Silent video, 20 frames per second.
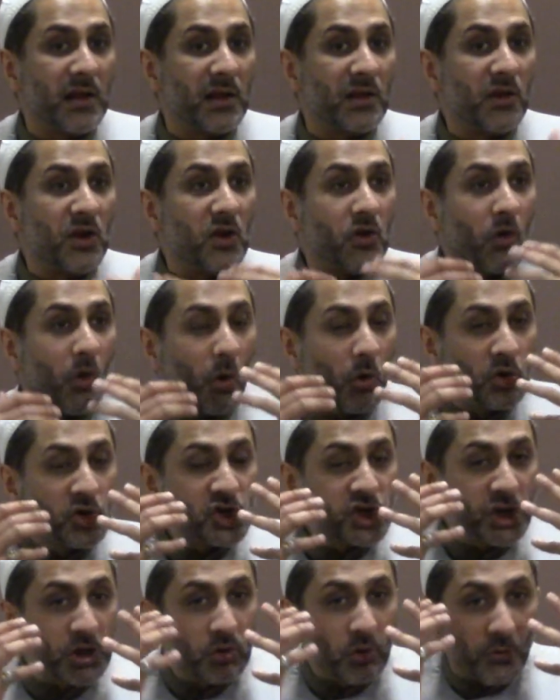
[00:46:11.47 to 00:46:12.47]
the
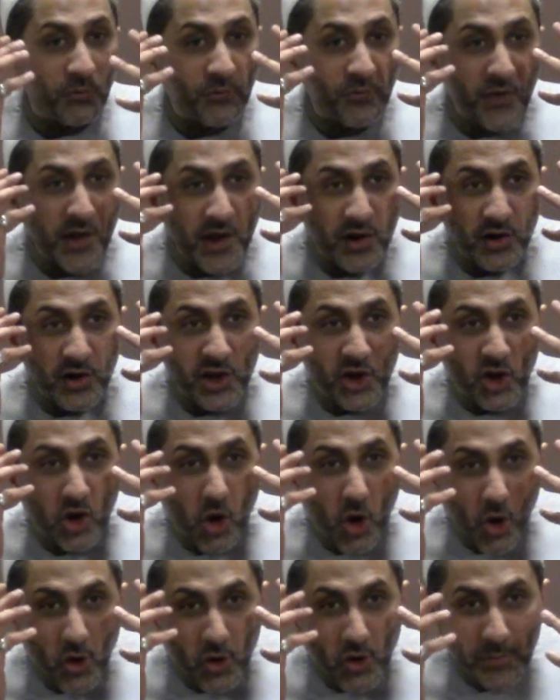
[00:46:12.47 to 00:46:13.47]
notion of fair
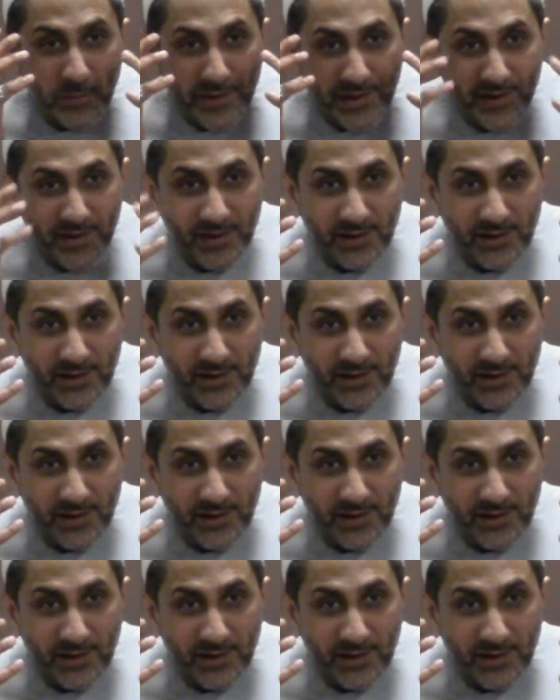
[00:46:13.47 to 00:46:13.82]
economy,